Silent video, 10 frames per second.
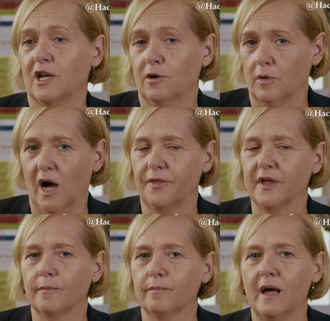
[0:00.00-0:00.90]
So I
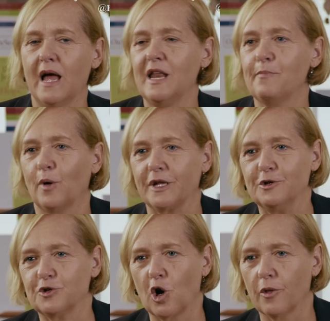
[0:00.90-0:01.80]
think anybody
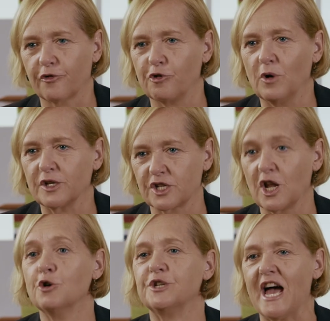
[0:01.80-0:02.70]
who's gone through a
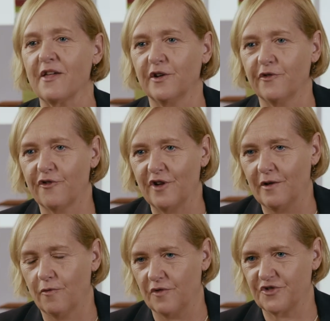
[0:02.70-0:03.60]
slow death
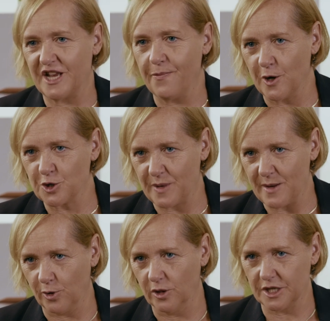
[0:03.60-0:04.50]
have seen those
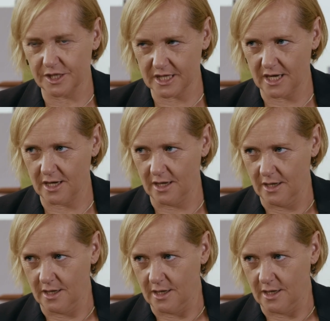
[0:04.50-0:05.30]
people that.